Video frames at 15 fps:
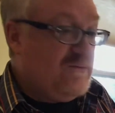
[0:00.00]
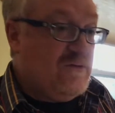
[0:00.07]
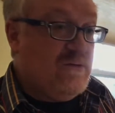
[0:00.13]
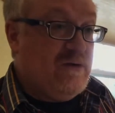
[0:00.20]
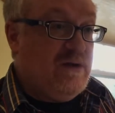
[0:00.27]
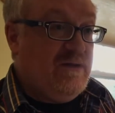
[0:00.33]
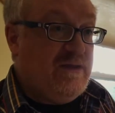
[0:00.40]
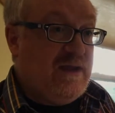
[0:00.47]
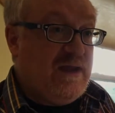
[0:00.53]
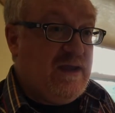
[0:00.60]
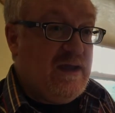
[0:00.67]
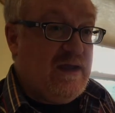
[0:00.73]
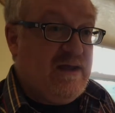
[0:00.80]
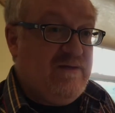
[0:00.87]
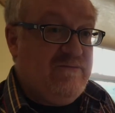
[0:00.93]
for
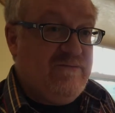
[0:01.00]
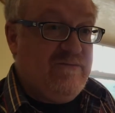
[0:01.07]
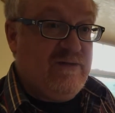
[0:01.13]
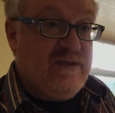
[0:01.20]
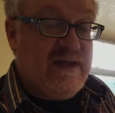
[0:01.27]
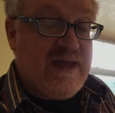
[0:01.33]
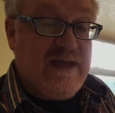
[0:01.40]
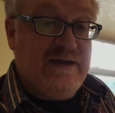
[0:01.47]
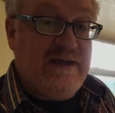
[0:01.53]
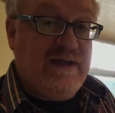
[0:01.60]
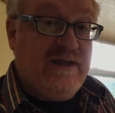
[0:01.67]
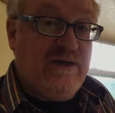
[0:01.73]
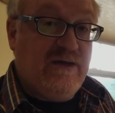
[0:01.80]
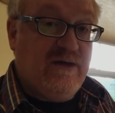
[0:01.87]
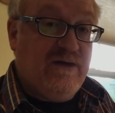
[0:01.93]
the head
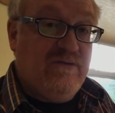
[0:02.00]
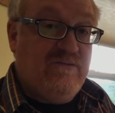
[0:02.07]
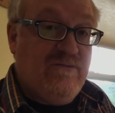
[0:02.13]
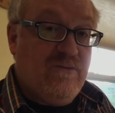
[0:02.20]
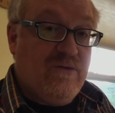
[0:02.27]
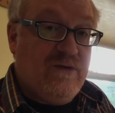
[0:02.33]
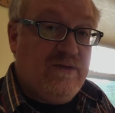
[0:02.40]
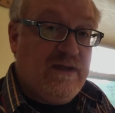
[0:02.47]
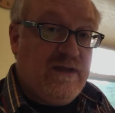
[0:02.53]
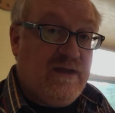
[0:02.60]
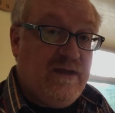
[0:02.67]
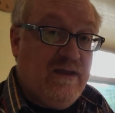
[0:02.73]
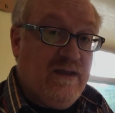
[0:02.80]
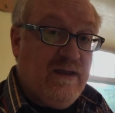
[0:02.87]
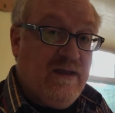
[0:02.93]
heater, for
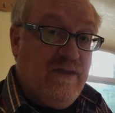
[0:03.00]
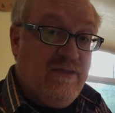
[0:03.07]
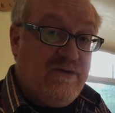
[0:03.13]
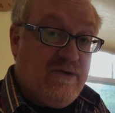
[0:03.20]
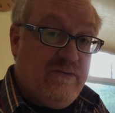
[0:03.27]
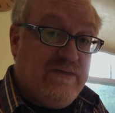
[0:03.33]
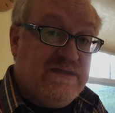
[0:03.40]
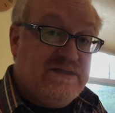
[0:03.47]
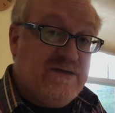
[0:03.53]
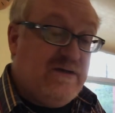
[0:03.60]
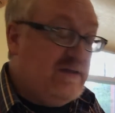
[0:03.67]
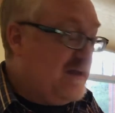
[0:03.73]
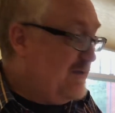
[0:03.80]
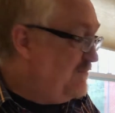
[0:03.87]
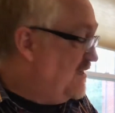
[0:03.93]
the
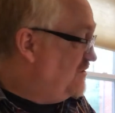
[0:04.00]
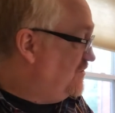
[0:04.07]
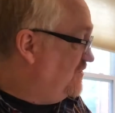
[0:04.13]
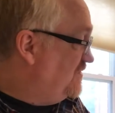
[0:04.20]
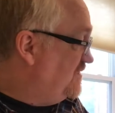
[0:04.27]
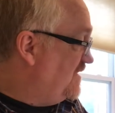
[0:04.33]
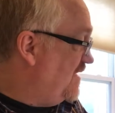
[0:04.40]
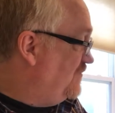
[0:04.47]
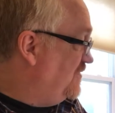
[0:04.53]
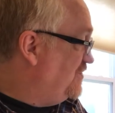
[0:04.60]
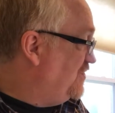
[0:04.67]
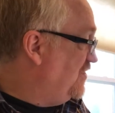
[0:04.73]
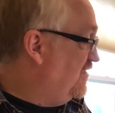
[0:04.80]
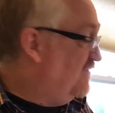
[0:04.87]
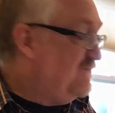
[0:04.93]
thermistor that measures
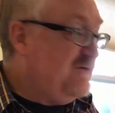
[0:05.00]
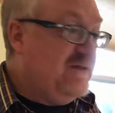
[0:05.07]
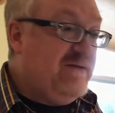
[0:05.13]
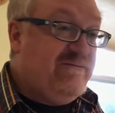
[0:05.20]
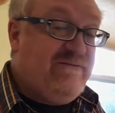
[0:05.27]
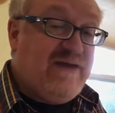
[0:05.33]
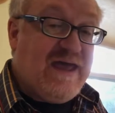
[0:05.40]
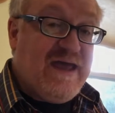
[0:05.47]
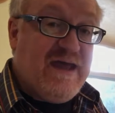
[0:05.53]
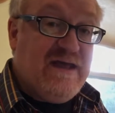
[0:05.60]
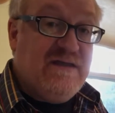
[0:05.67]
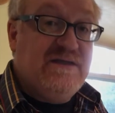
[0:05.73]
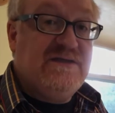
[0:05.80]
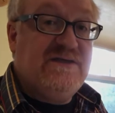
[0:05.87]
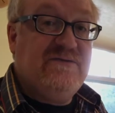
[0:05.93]
temperature, for the
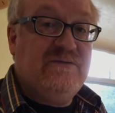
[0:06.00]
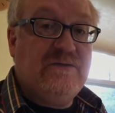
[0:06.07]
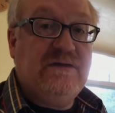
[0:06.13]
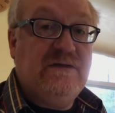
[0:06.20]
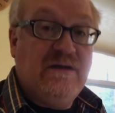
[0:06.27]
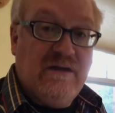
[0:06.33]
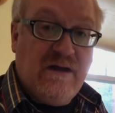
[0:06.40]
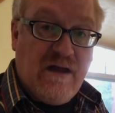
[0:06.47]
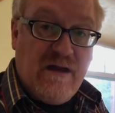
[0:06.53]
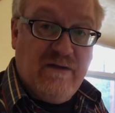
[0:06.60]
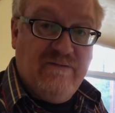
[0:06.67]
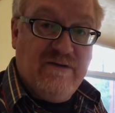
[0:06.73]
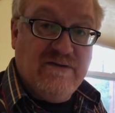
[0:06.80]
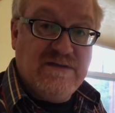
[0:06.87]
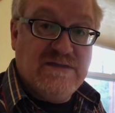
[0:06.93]
fans, for
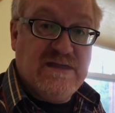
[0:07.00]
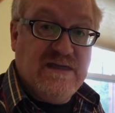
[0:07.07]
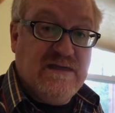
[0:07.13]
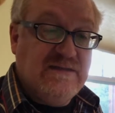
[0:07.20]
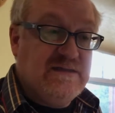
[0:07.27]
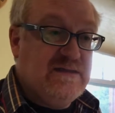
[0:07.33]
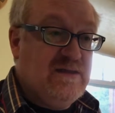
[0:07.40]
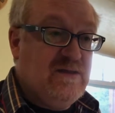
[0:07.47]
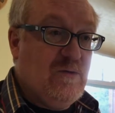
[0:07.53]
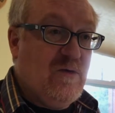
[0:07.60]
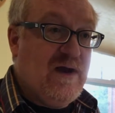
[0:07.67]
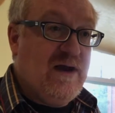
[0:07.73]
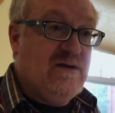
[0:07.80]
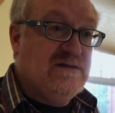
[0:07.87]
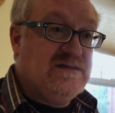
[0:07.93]
all of those things. And the
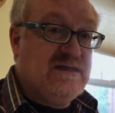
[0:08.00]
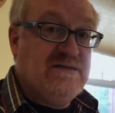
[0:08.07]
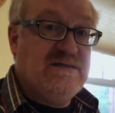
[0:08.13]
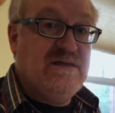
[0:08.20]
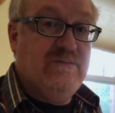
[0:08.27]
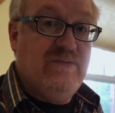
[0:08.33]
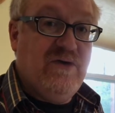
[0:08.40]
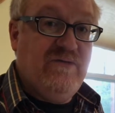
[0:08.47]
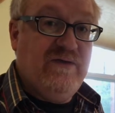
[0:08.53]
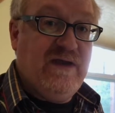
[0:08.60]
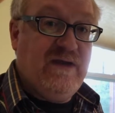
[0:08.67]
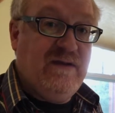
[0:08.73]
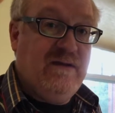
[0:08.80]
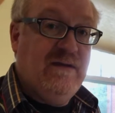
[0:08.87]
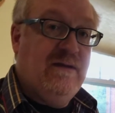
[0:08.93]
wires, as they're
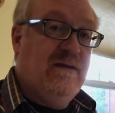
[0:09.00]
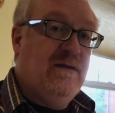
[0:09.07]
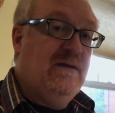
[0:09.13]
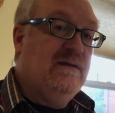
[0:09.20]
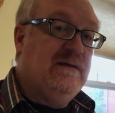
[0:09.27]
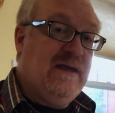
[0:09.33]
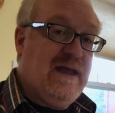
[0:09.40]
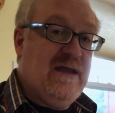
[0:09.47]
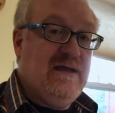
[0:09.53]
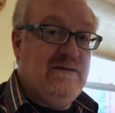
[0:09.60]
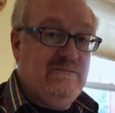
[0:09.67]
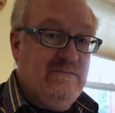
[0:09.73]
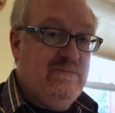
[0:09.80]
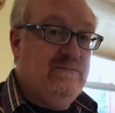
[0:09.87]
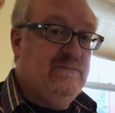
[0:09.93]
moving,
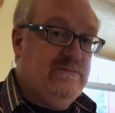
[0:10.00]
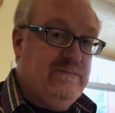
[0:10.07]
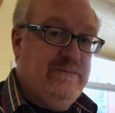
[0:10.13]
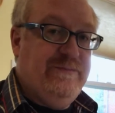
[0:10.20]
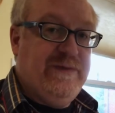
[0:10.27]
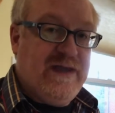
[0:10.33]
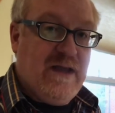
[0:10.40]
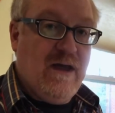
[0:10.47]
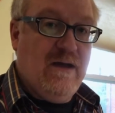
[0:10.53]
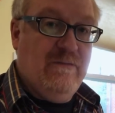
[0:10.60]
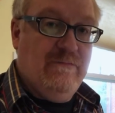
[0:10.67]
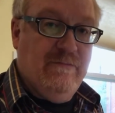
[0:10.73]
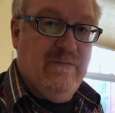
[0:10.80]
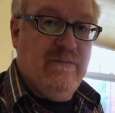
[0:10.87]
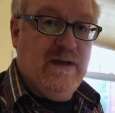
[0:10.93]
can
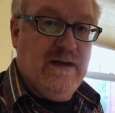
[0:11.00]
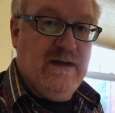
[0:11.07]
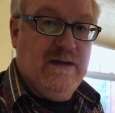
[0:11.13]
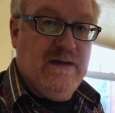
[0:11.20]
become